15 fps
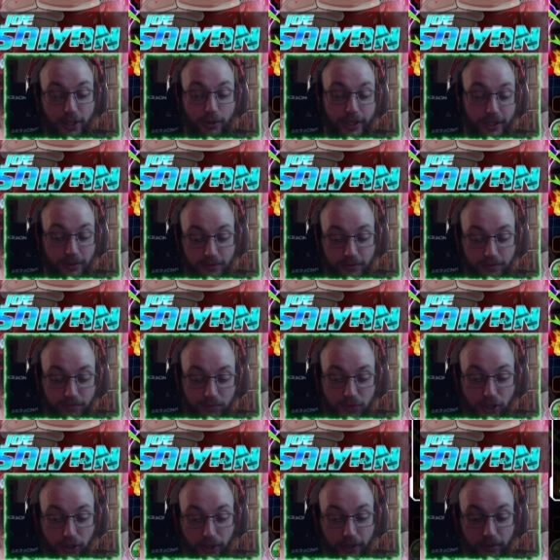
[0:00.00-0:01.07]
what?
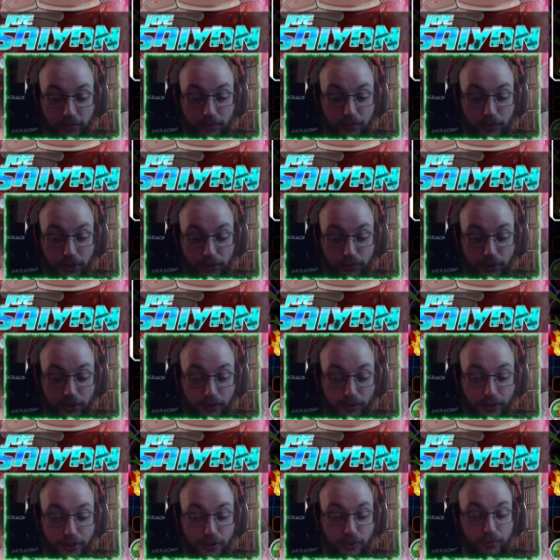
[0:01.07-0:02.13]
Screw it. We'll, we'll, we'll
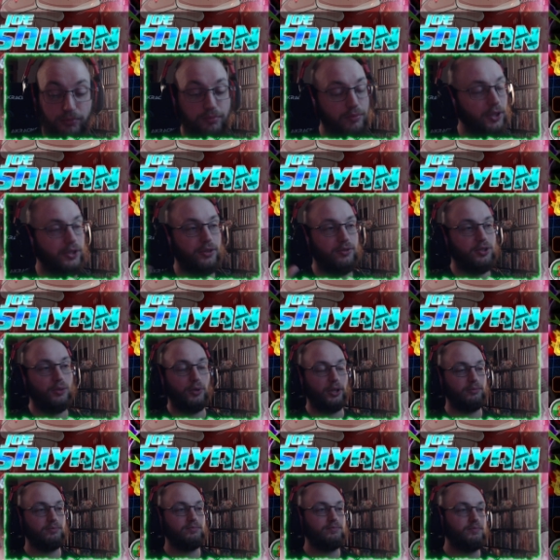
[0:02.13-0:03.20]
do, we'll do two more,
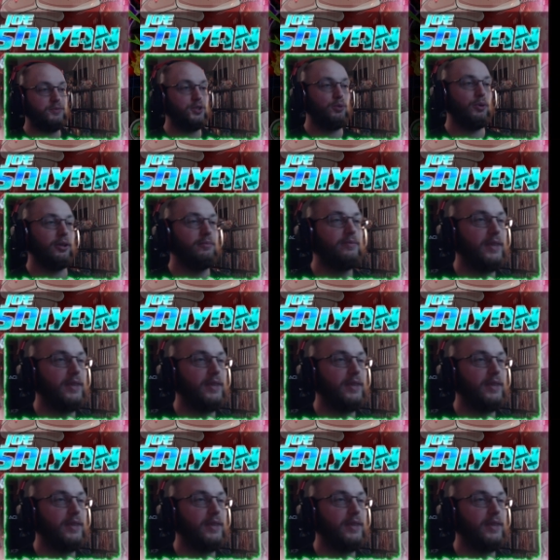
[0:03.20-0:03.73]
two more.